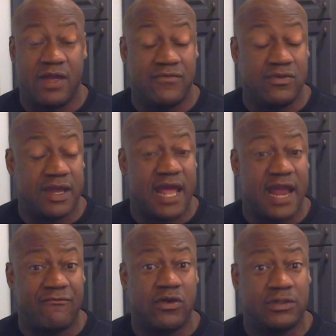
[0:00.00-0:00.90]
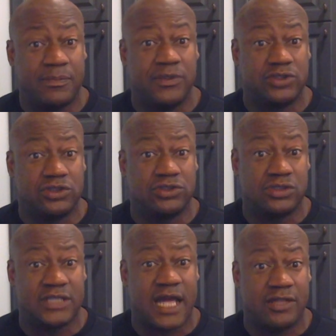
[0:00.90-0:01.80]
If you cannot afford to put your
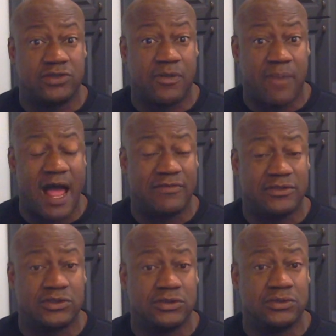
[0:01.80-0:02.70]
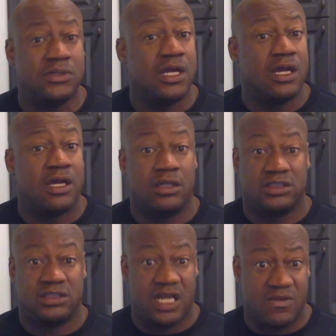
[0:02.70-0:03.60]
child into a private school,
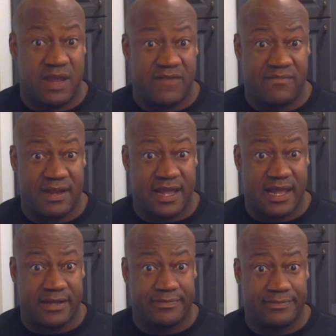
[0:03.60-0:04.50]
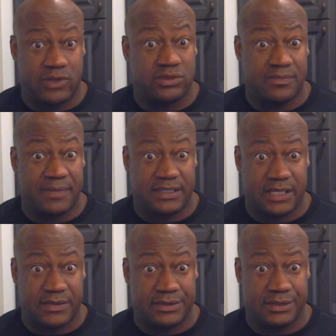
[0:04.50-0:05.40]
stay away from Atlanta. Go someplace
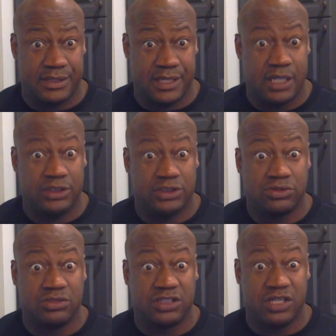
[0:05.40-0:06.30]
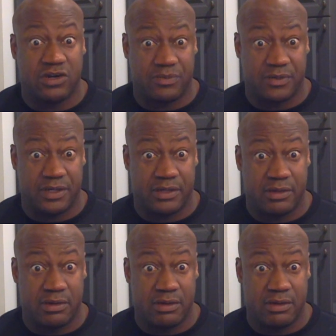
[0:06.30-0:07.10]
else. These schools are terrible here.